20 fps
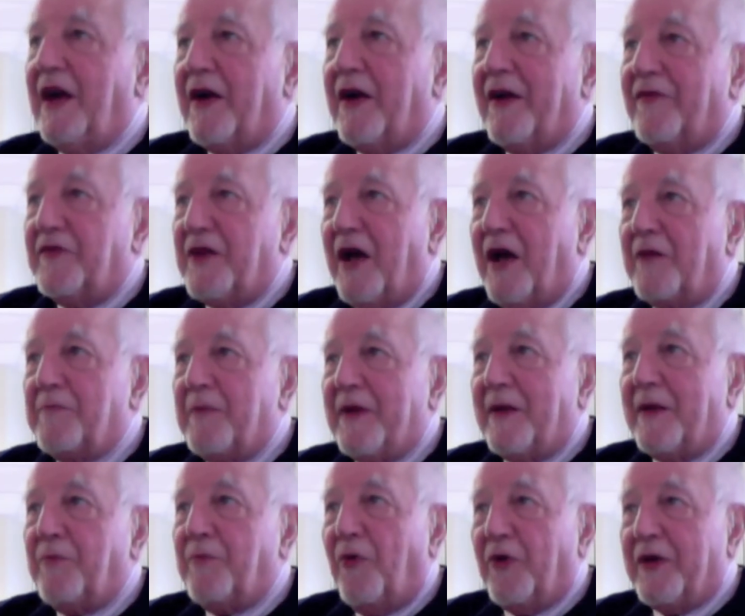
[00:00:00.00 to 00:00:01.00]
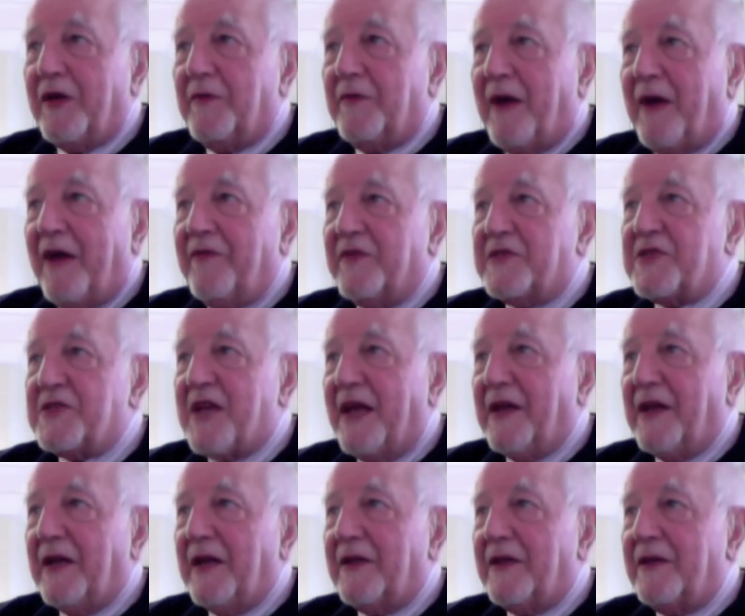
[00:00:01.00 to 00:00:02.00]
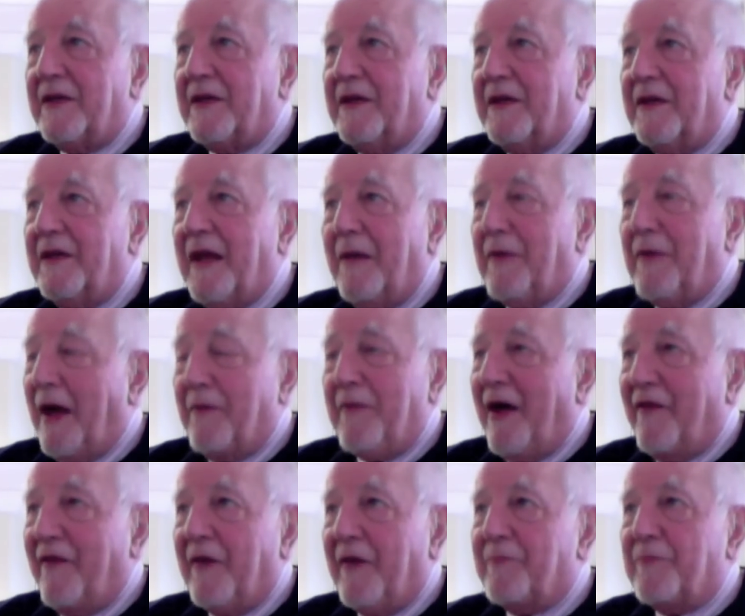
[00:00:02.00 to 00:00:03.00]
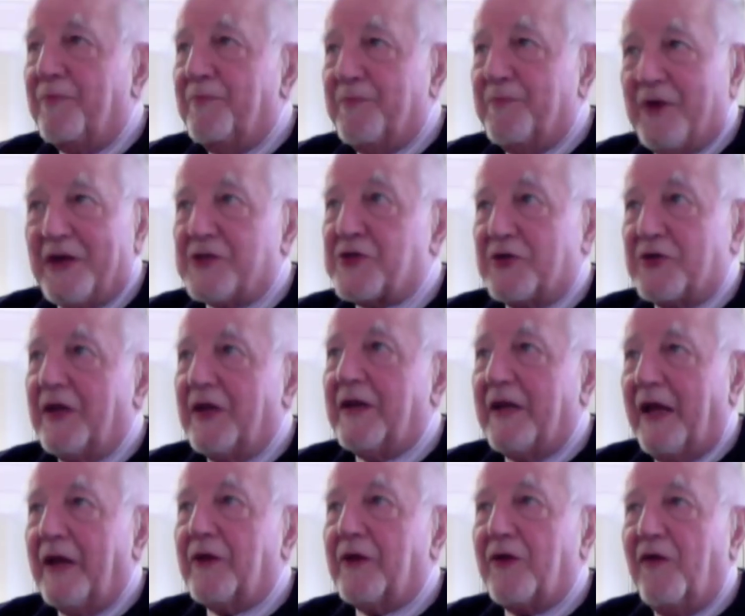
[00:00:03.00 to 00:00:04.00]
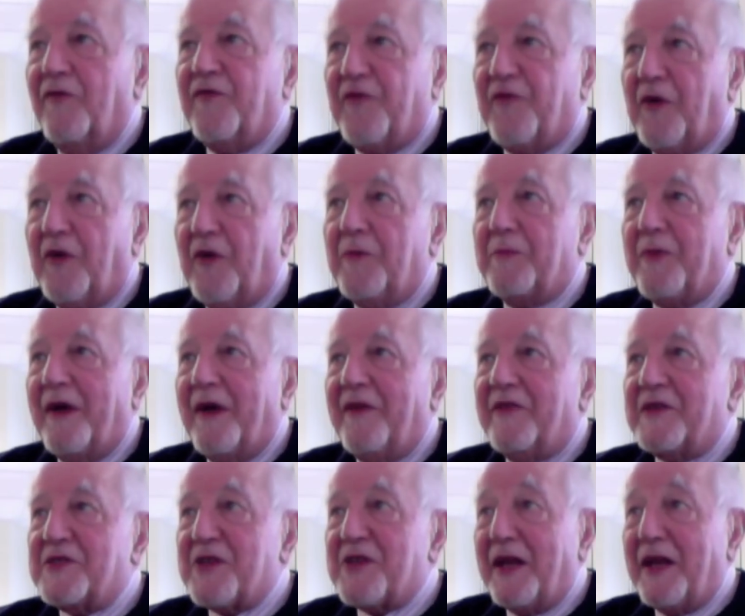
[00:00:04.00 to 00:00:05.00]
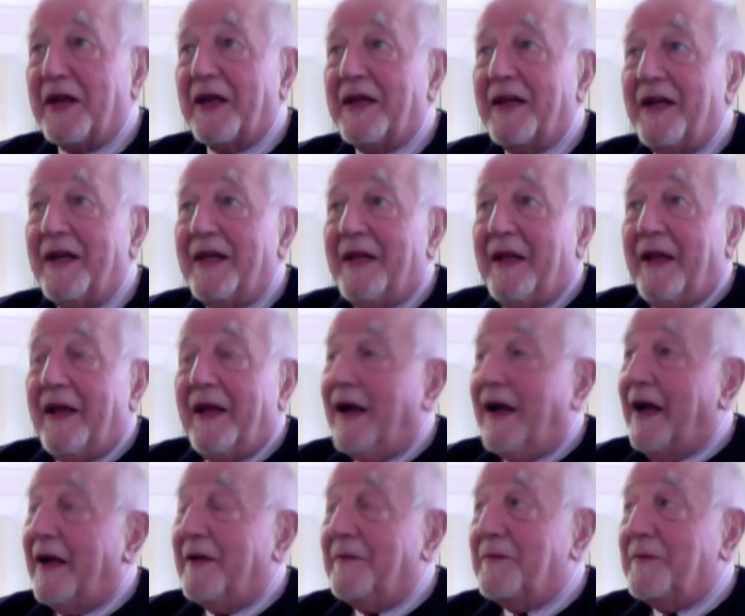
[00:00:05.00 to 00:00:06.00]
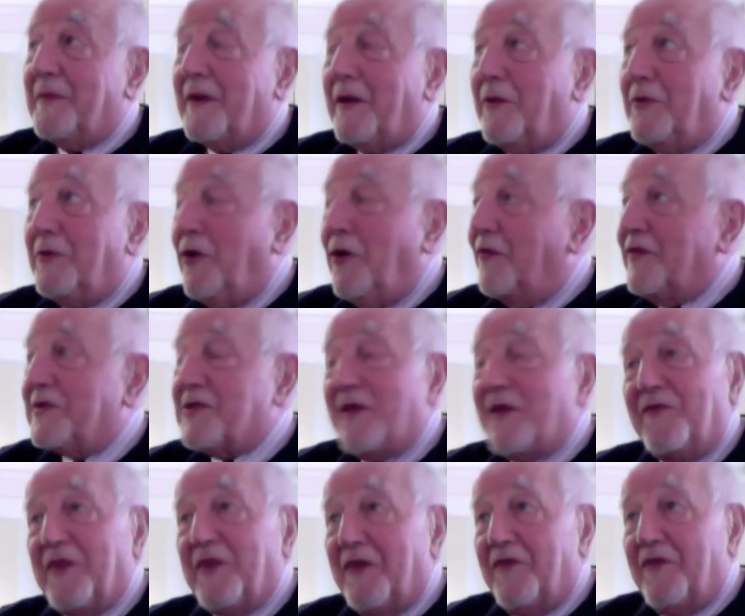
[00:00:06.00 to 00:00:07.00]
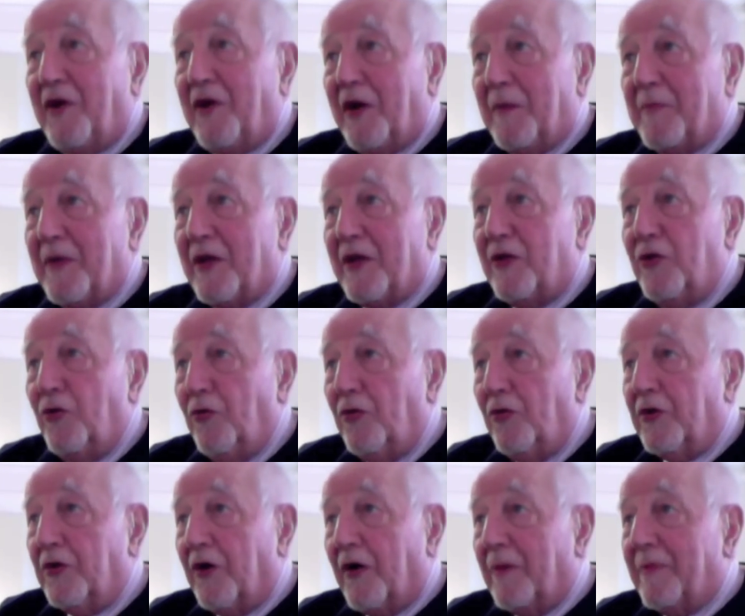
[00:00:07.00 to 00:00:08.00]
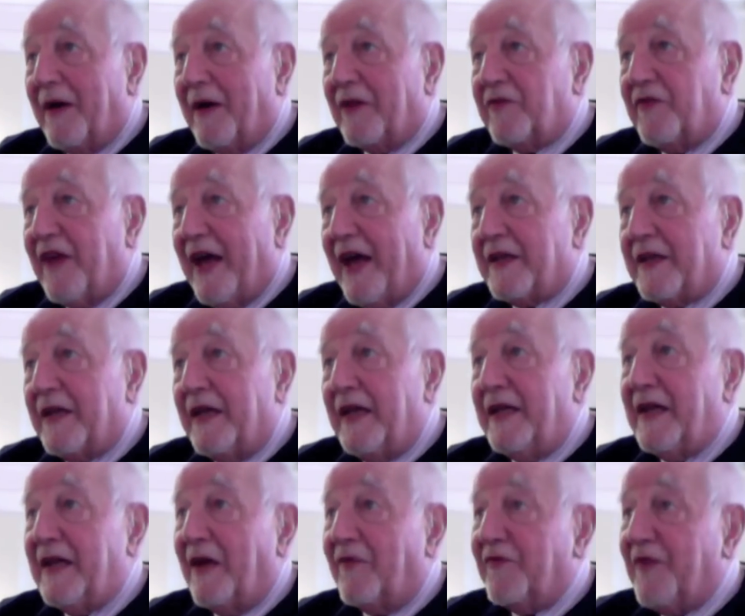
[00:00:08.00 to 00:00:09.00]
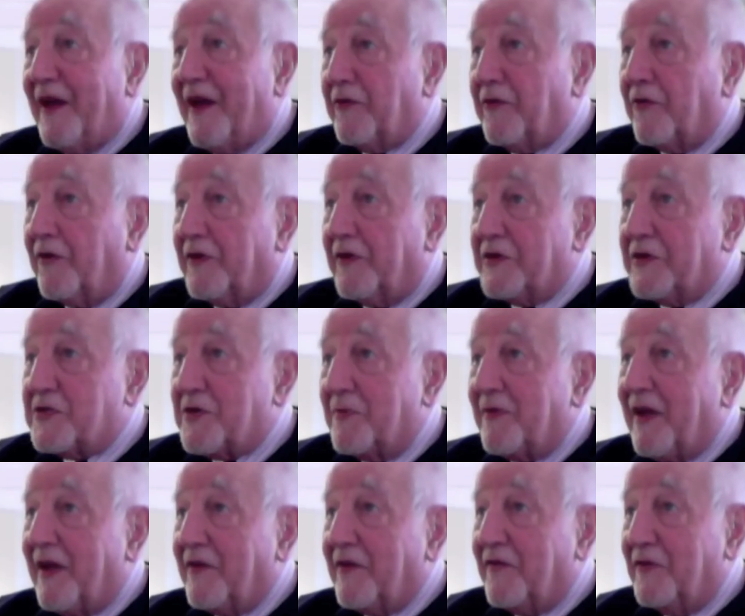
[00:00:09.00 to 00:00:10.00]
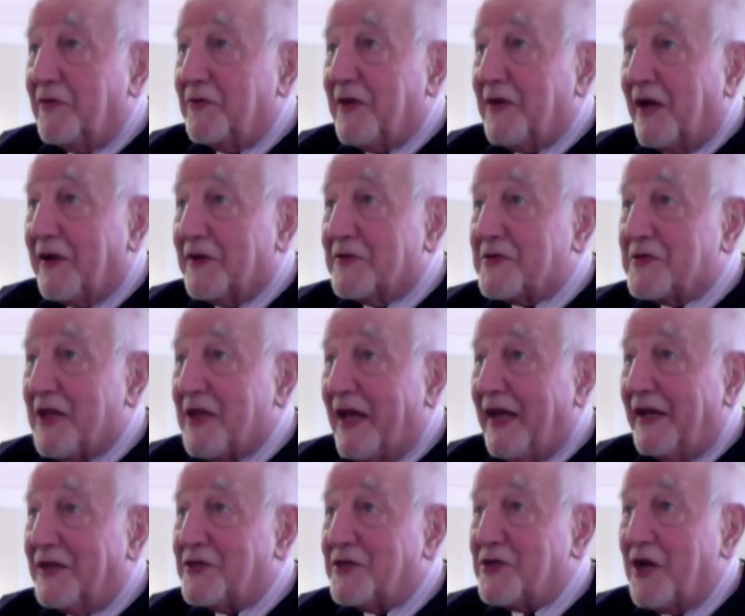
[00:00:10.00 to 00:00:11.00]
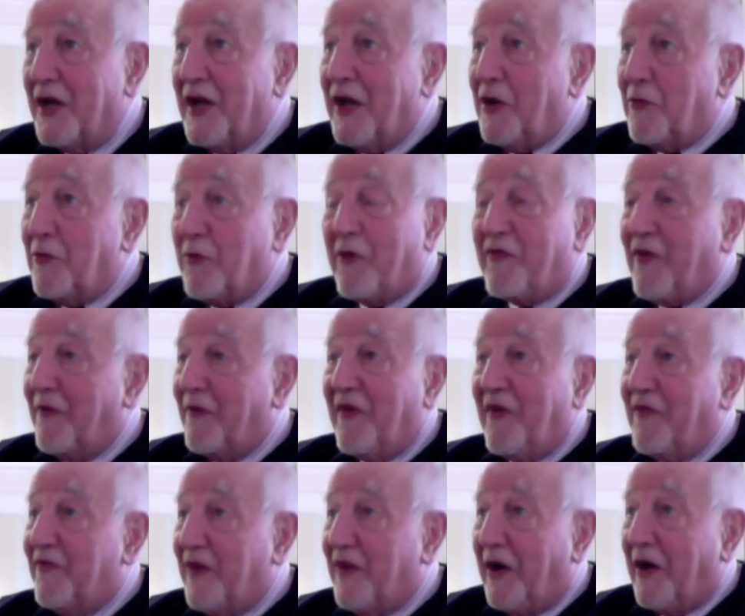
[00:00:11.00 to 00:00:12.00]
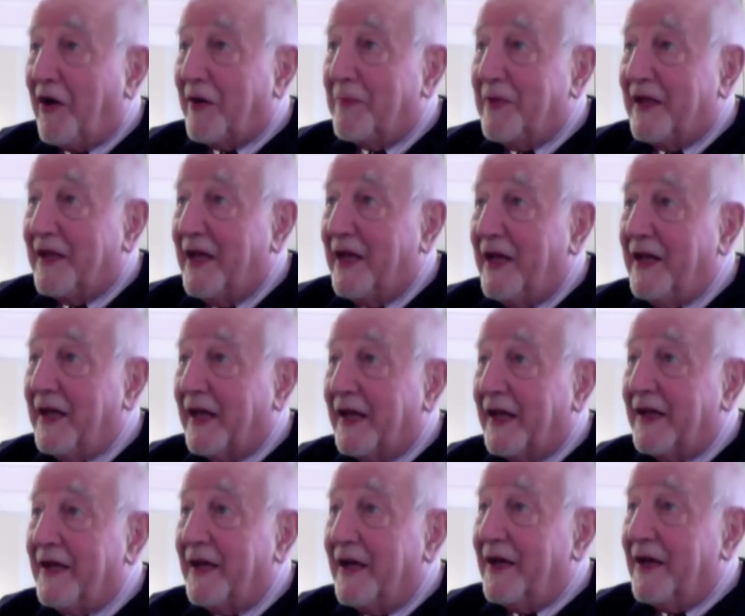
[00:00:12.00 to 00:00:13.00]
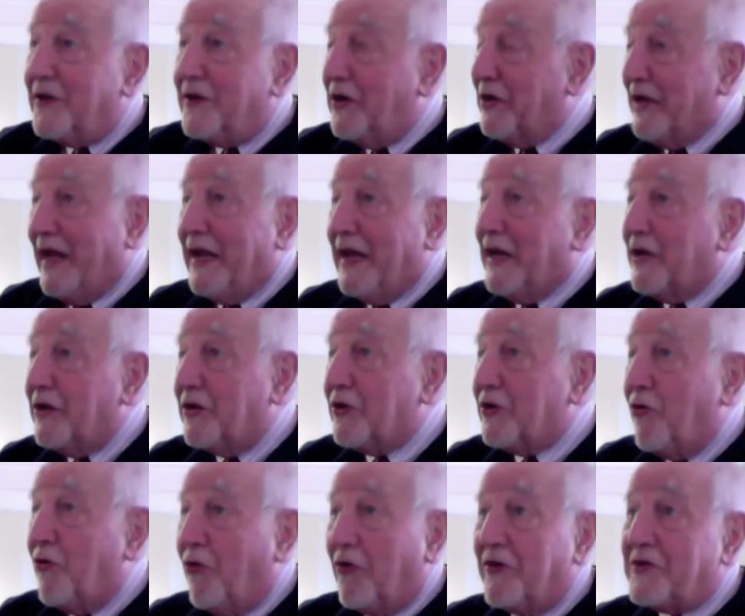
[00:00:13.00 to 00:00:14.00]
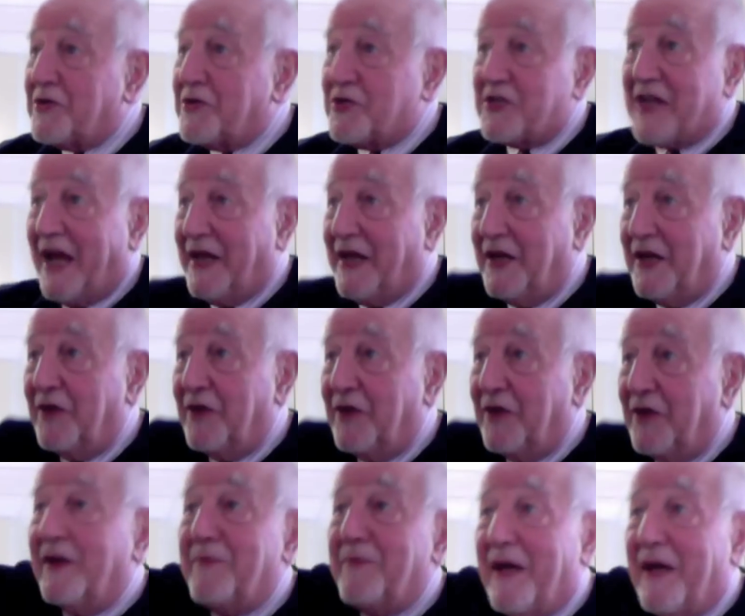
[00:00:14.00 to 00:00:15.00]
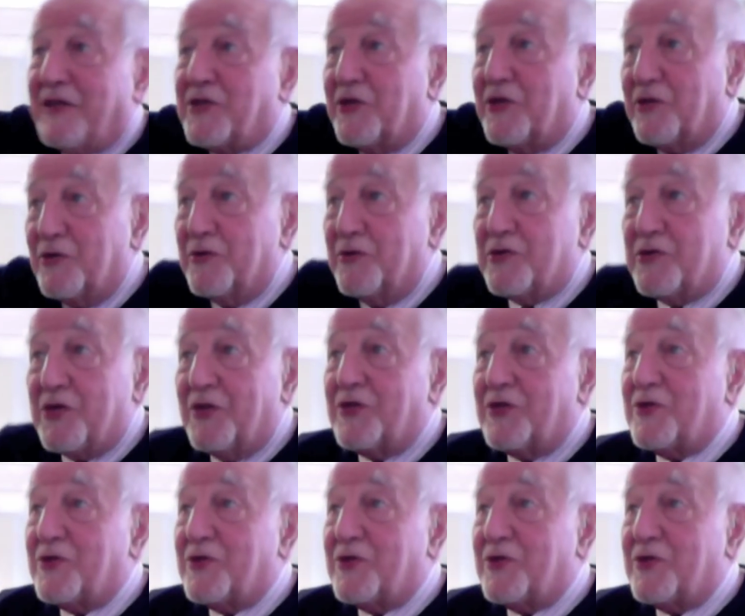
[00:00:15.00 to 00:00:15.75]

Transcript: when the judges there have not been appointed by the Senate, by the president and confirmed by the Senate. No, there's something very peculiar about that in a federalism like the United States, where from the very beginning, Connecticut